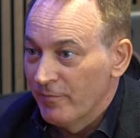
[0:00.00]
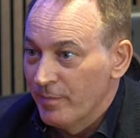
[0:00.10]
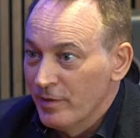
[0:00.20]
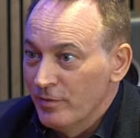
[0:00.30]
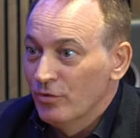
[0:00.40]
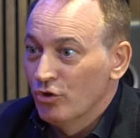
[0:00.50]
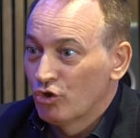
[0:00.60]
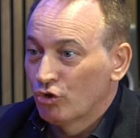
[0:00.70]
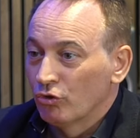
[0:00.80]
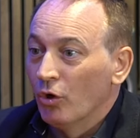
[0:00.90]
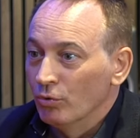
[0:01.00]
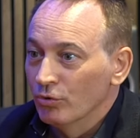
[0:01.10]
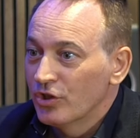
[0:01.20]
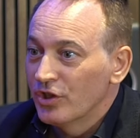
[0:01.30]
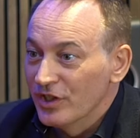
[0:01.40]
been
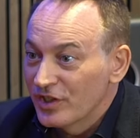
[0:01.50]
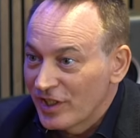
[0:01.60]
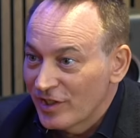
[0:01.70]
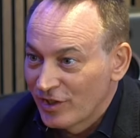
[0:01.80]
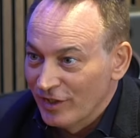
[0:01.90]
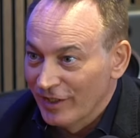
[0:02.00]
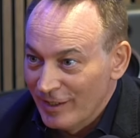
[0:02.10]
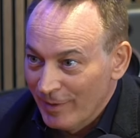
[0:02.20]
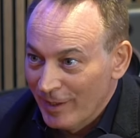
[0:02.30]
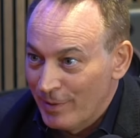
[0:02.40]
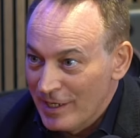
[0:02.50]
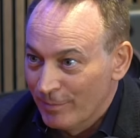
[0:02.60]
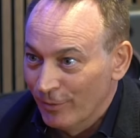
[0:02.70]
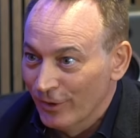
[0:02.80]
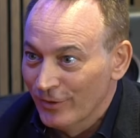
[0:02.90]
trolled consistently by
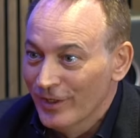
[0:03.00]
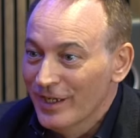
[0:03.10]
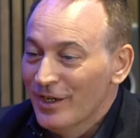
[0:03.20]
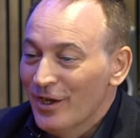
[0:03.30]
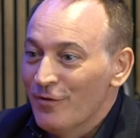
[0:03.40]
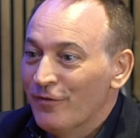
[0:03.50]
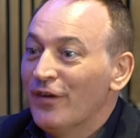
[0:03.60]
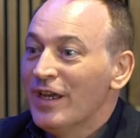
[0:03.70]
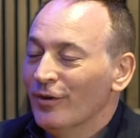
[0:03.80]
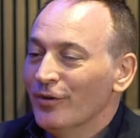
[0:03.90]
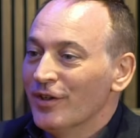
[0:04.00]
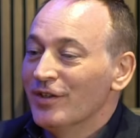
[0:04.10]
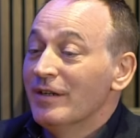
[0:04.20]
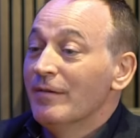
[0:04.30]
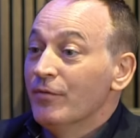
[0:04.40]
people who feel that
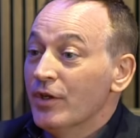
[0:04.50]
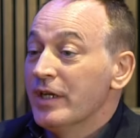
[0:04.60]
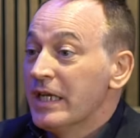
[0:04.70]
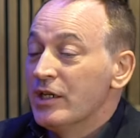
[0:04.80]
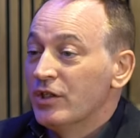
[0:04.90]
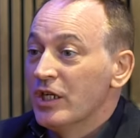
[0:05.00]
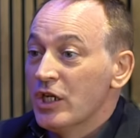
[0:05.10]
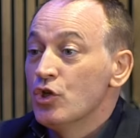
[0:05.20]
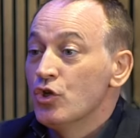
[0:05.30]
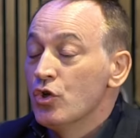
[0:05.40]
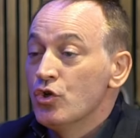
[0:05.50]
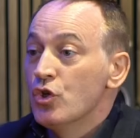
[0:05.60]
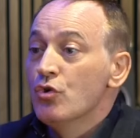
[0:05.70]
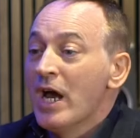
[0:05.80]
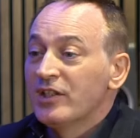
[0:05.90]
it's
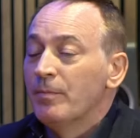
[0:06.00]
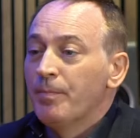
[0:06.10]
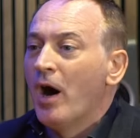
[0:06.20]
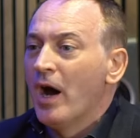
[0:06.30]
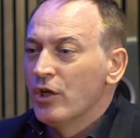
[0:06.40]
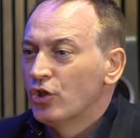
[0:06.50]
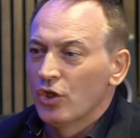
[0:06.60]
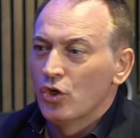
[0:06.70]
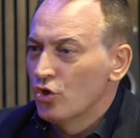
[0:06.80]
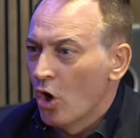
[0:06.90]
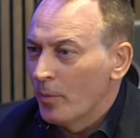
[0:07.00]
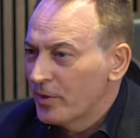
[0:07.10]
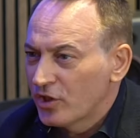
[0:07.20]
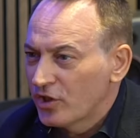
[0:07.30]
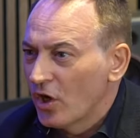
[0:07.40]
you as the buyer should adopt
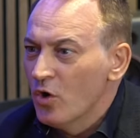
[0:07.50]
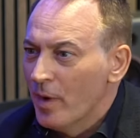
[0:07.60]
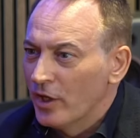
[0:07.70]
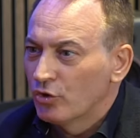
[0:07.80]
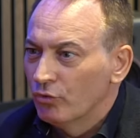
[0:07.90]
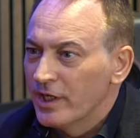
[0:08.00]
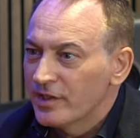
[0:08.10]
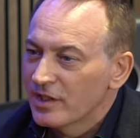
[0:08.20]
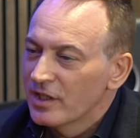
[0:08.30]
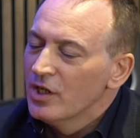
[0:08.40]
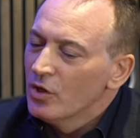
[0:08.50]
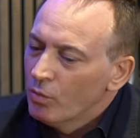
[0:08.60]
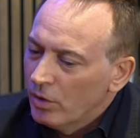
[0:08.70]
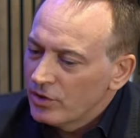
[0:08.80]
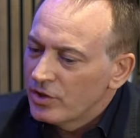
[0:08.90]
so much risk.
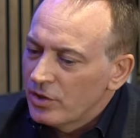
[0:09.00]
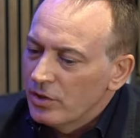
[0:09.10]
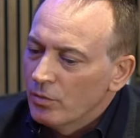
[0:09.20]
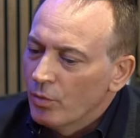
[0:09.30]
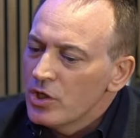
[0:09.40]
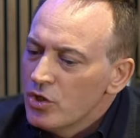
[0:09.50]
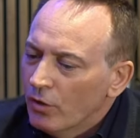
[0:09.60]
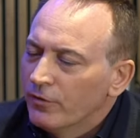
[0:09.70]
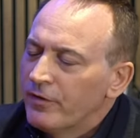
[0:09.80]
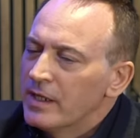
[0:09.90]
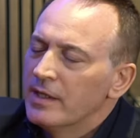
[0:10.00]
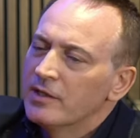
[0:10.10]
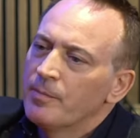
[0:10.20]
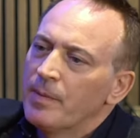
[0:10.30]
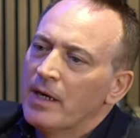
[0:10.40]
What are your feelings about